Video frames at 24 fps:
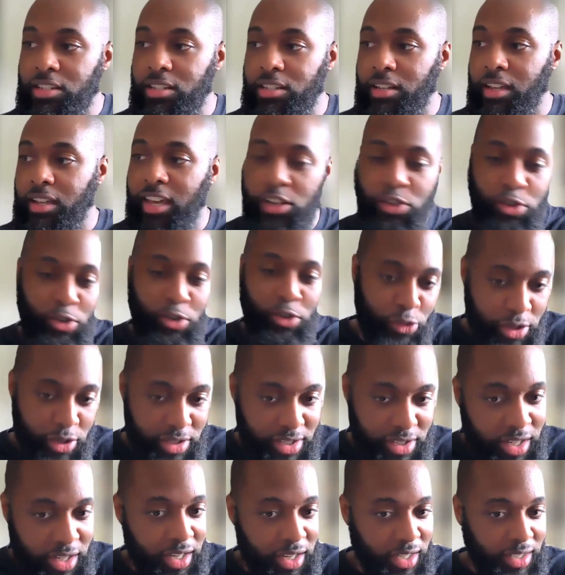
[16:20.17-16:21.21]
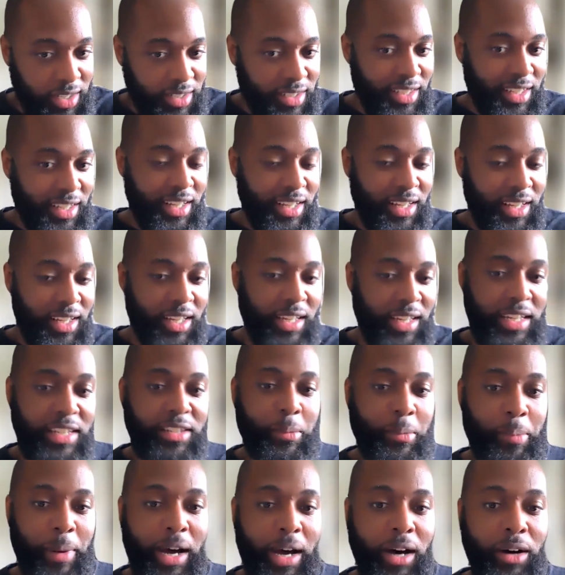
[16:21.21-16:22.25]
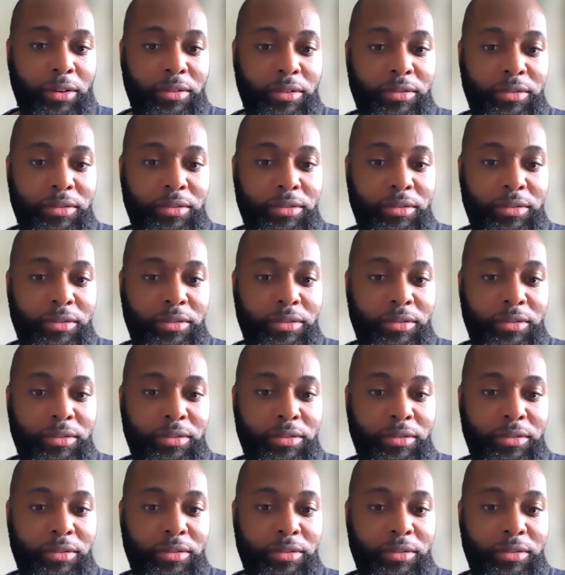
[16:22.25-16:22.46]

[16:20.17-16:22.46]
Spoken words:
get your voice heard, it is about